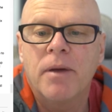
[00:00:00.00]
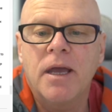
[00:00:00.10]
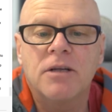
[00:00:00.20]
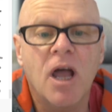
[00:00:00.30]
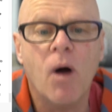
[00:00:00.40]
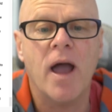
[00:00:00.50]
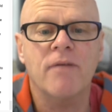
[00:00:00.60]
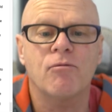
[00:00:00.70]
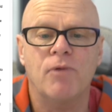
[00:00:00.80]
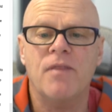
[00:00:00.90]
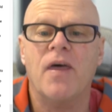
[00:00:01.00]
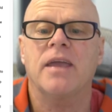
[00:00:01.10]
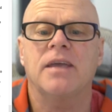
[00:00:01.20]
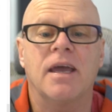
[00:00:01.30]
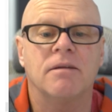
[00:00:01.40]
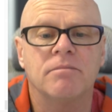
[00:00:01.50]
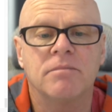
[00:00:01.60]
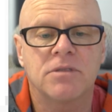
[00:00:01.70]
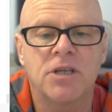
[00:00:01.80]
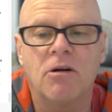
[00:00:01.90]
No, I haven't read that
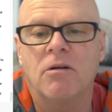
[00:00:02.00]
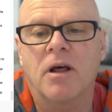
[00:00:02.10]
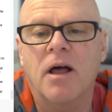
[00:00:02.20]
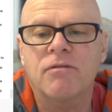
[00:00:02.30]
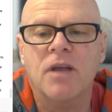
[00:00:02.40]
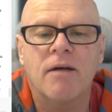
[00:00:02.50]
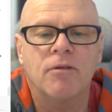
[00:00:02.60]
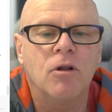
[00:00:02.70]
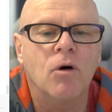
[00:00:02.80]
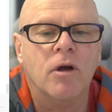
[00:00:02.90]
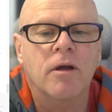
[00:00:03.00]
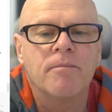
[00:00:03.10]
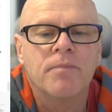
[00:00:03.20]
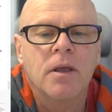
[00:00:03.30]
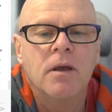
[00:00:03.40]
yet, Gerald. I'll have to have a look.